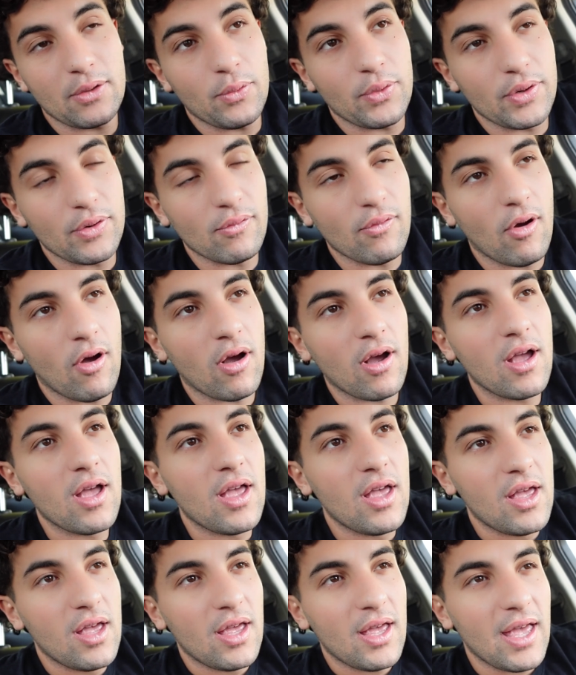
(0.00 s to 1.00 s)
thing we did wrong.
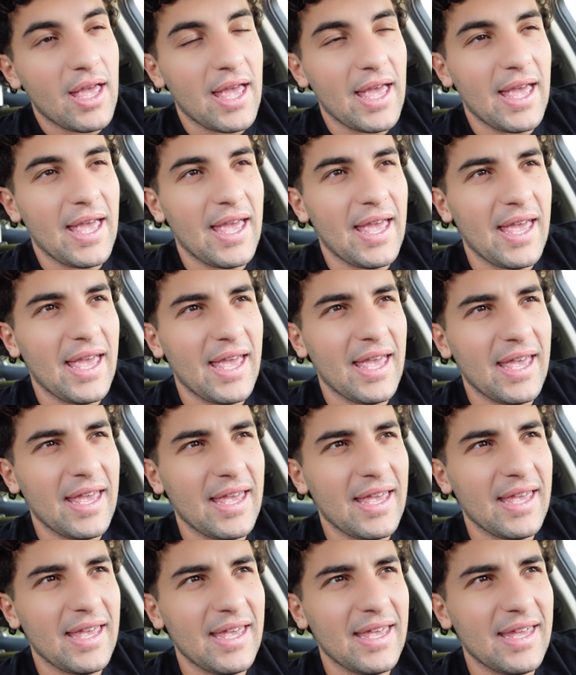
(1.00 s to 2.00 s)

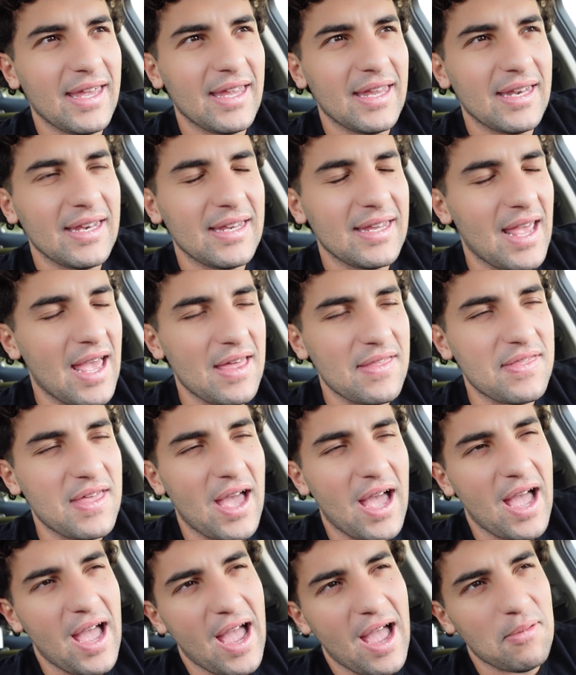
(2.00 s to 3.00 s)
And yeah,
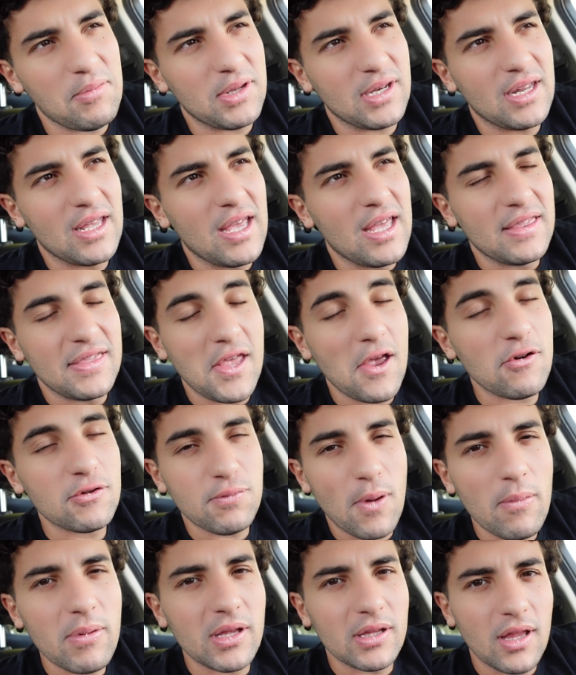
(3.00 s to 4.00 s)
I mean, there was
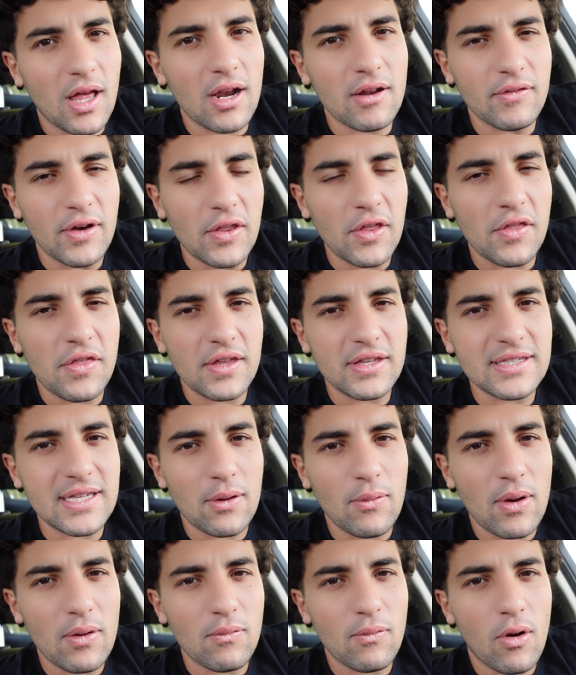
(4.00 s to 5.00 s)
probably a lot of other things
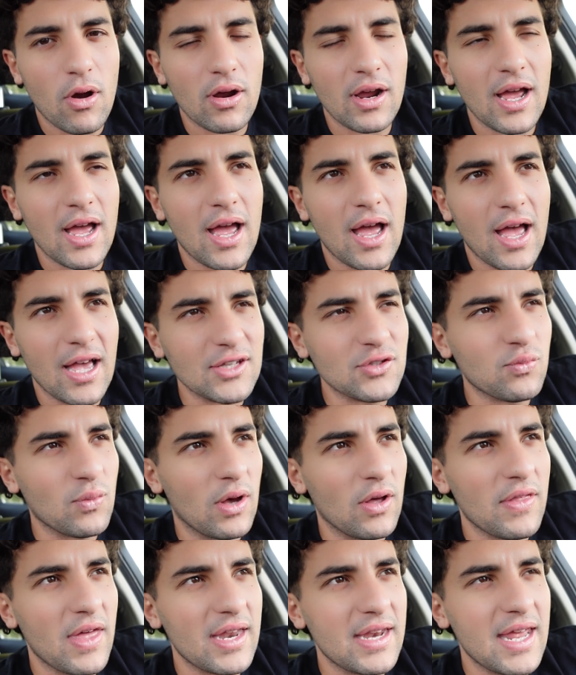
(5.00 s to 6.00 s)
that went wrong as
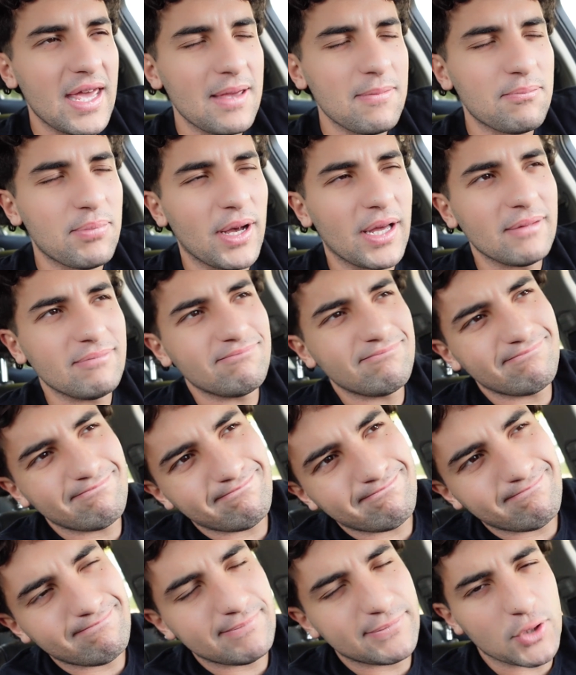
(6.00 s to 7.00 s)
well that day, but
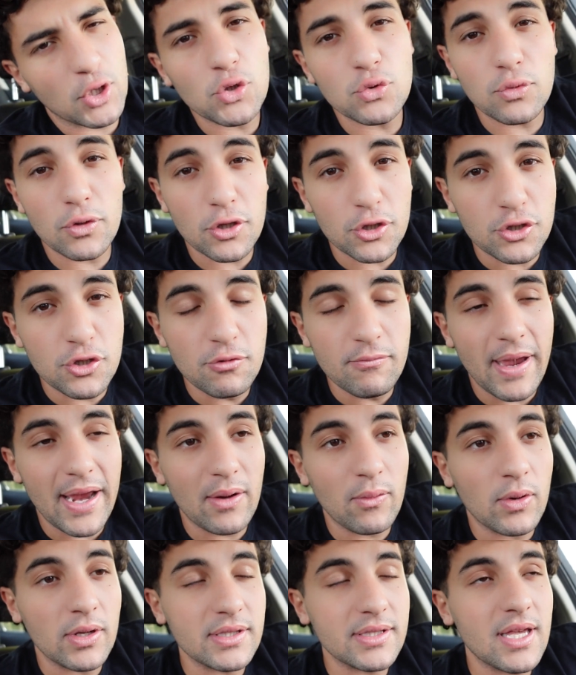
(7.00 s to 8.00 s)
those were the two
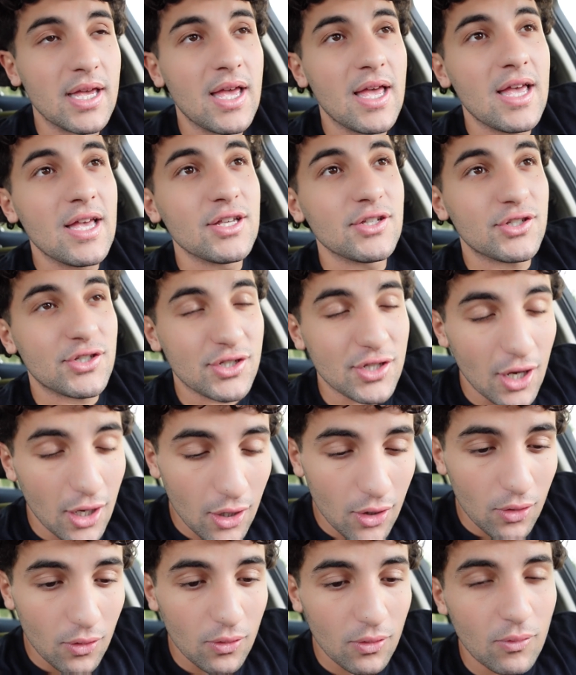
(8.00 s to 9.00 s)
main ones.
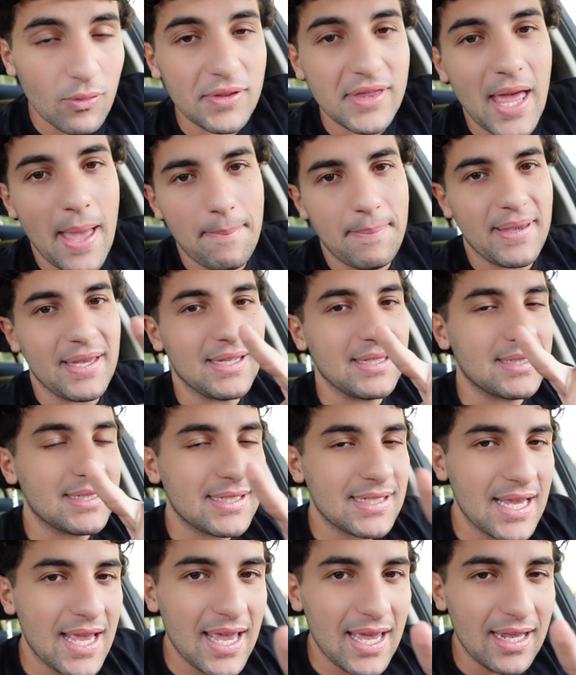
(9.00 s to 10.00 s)
So with that being
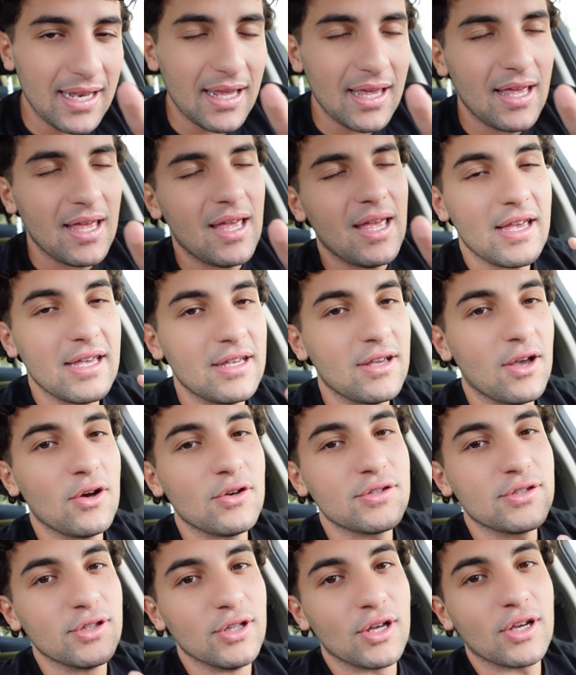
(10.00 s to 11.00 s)
said, he
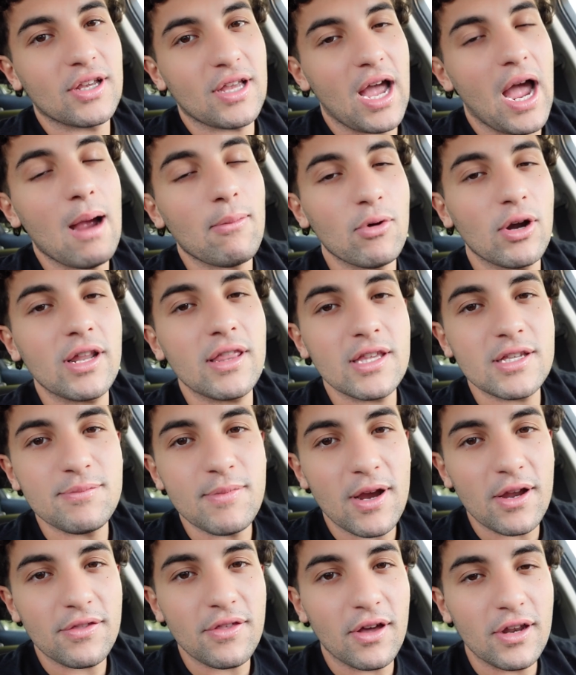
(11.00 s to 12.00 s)
goes, look, I'm running this
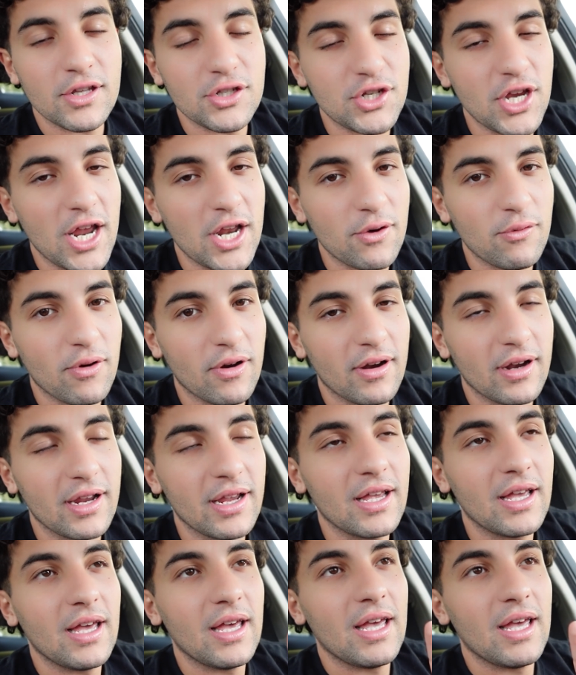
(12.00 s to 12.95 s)
marathon in January,